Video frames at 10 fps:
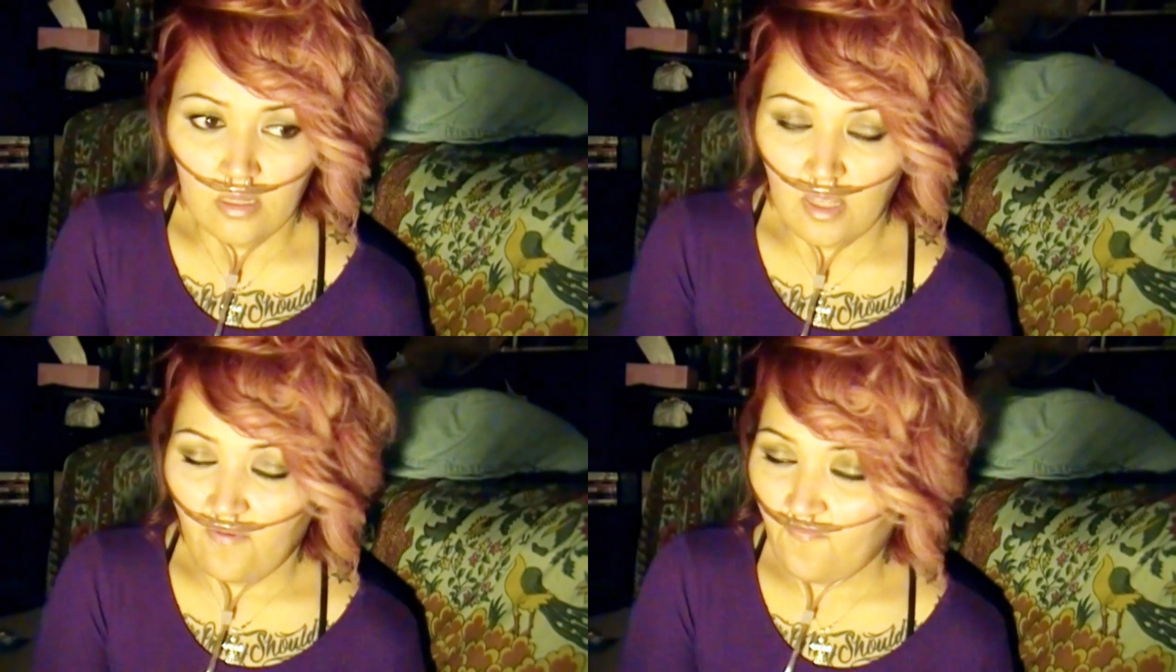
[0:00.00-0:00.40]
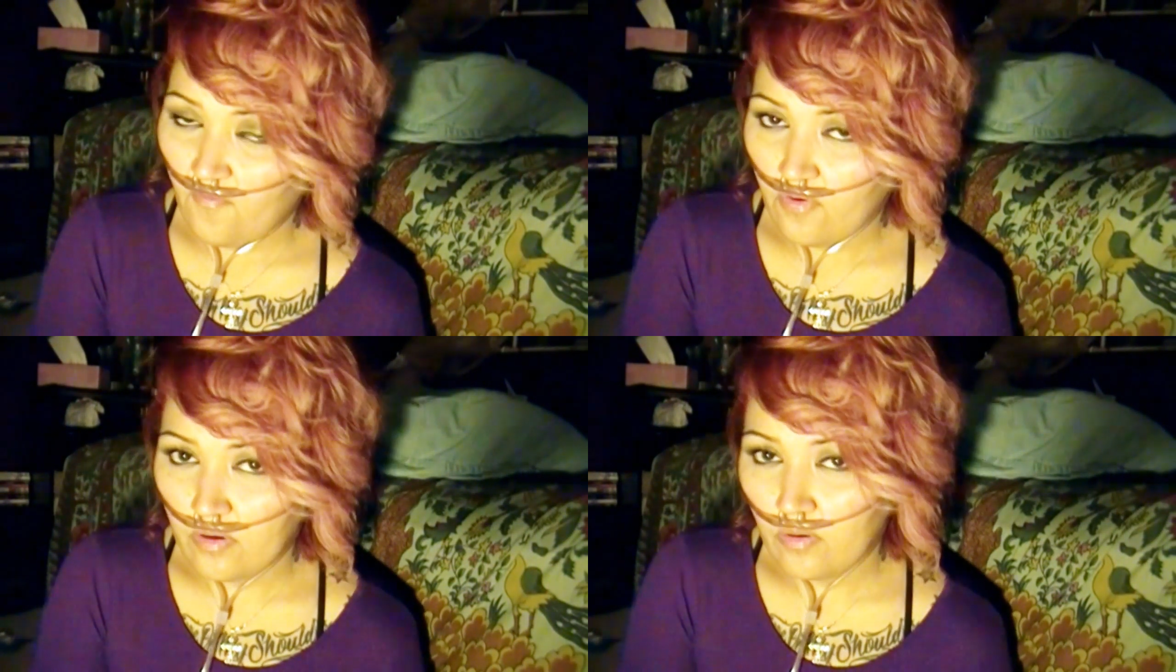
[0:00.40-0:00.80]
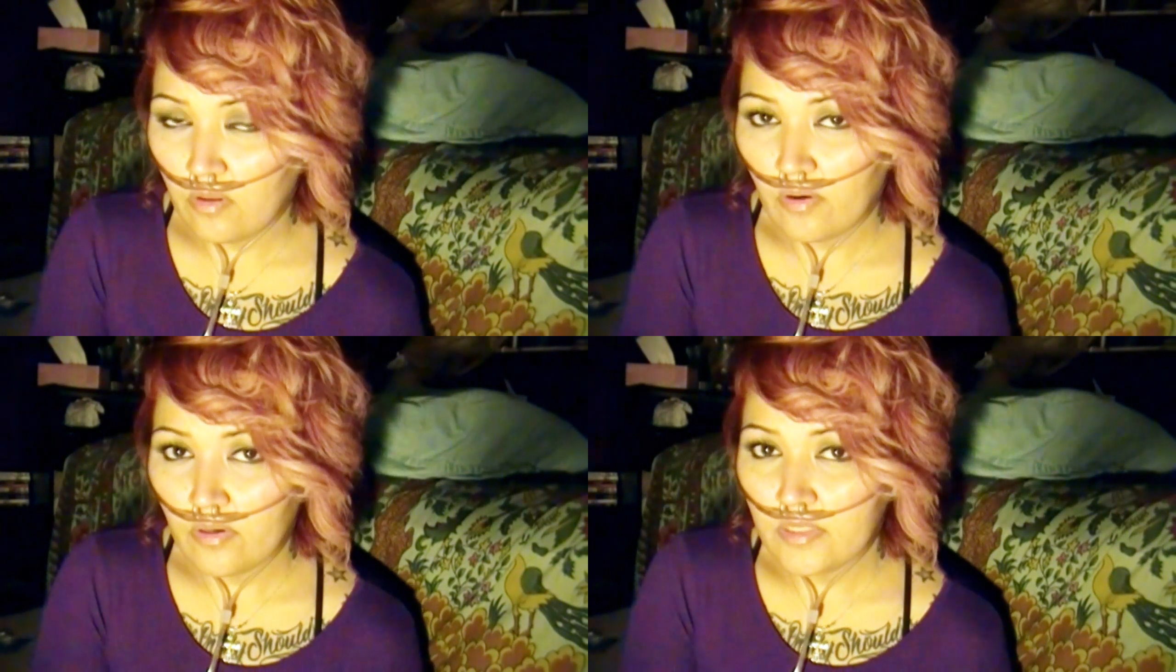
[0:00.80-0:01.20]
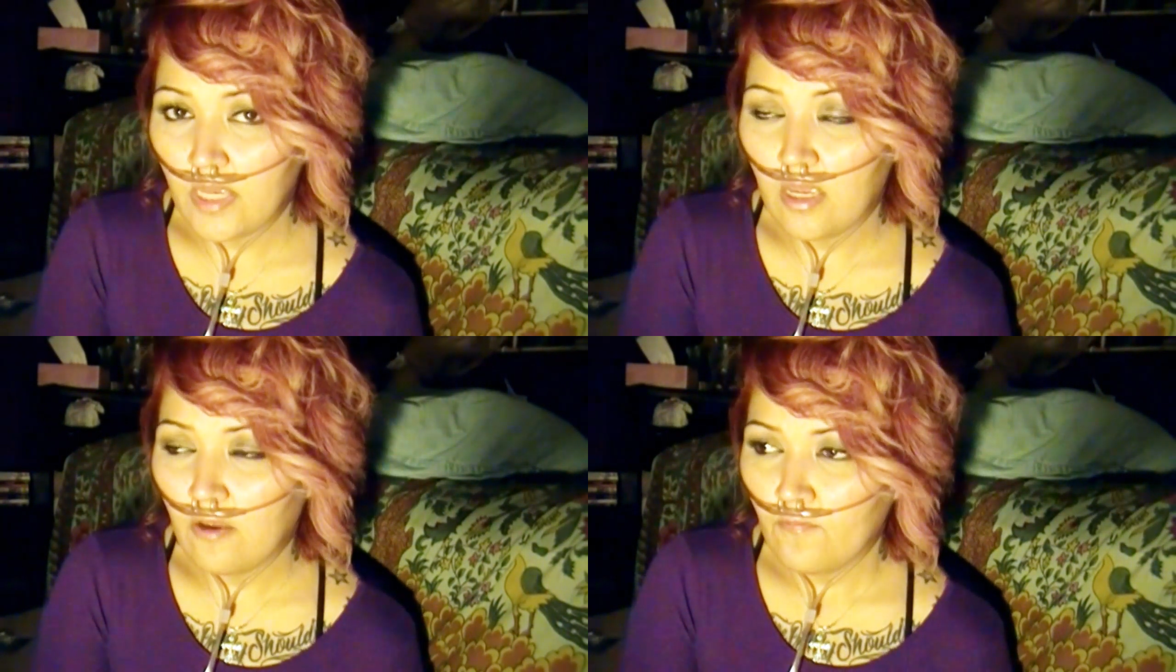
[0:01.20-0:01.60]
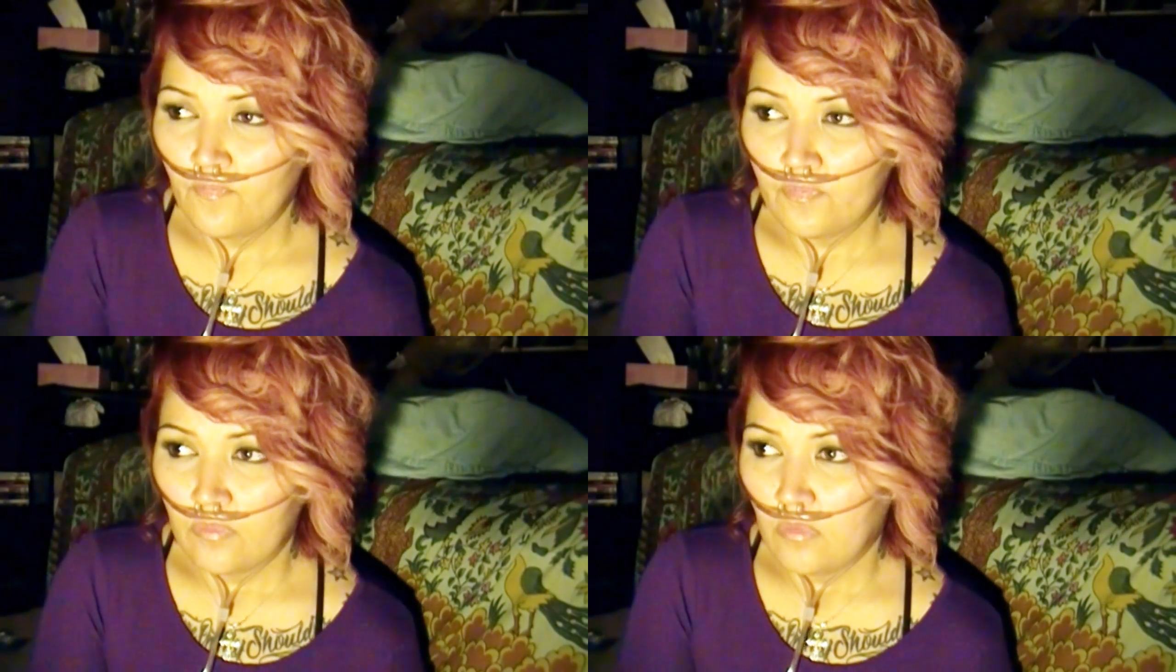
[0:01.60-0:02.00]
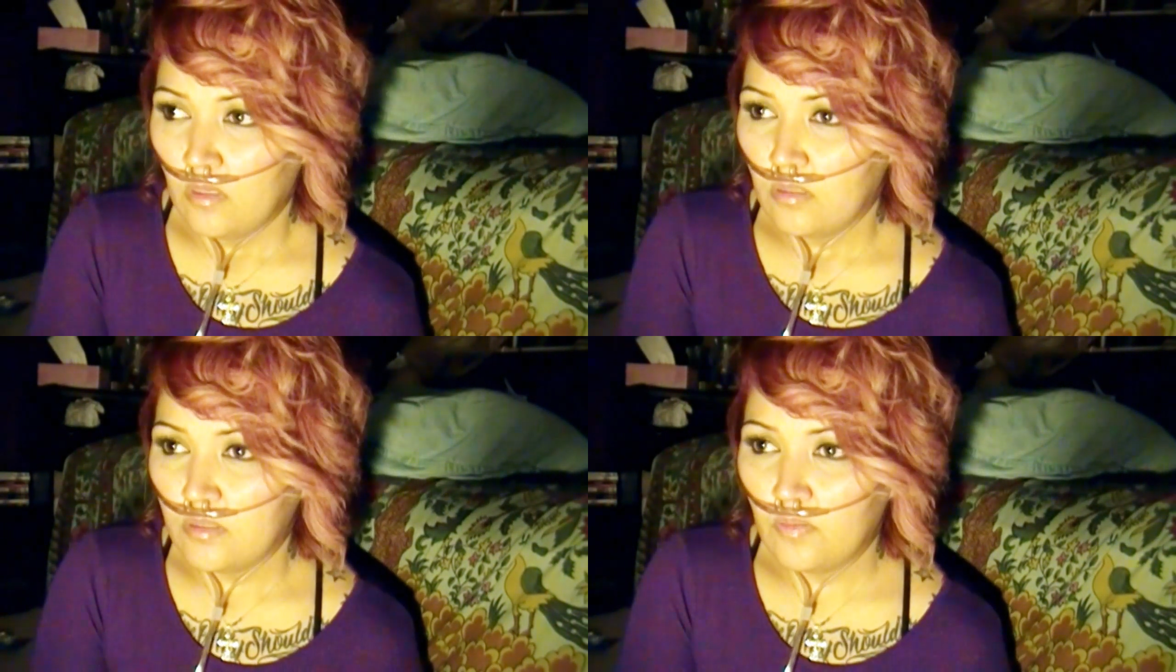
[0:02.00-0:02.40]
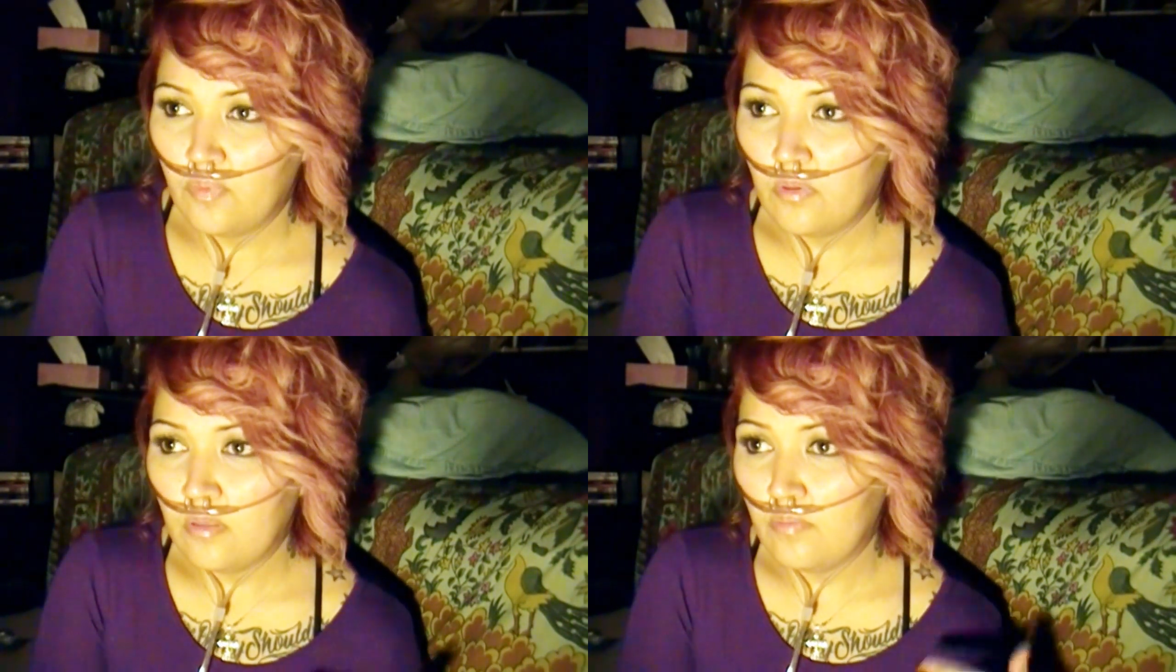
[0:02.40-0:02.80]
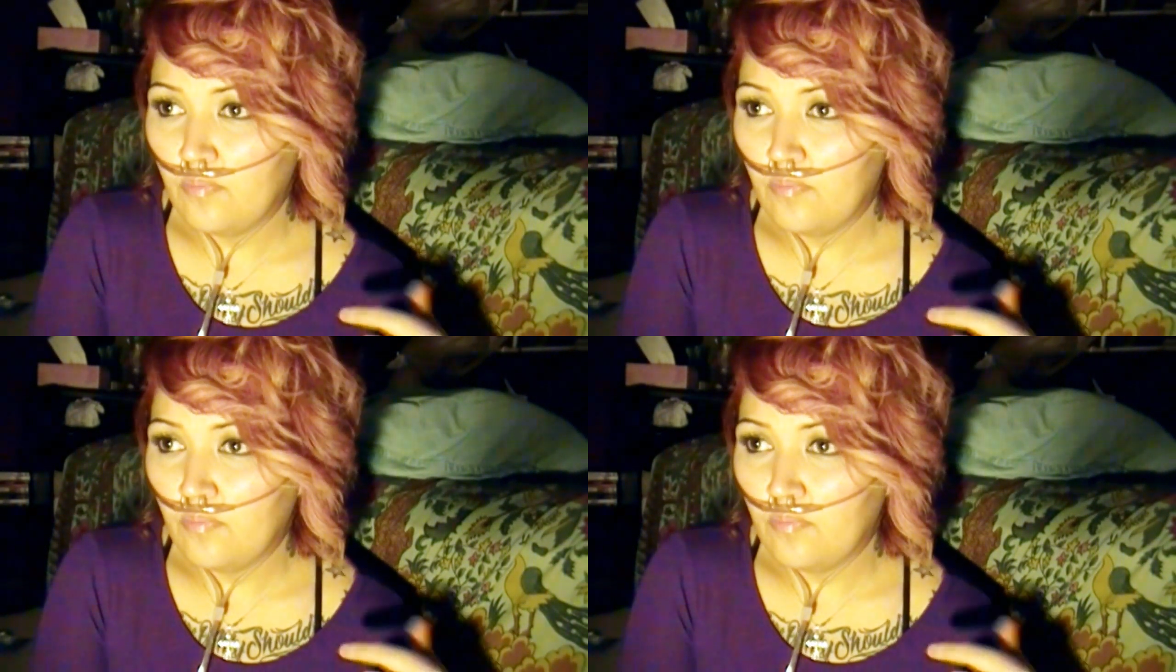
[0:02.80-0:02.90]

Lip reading: thankful and no longer take simple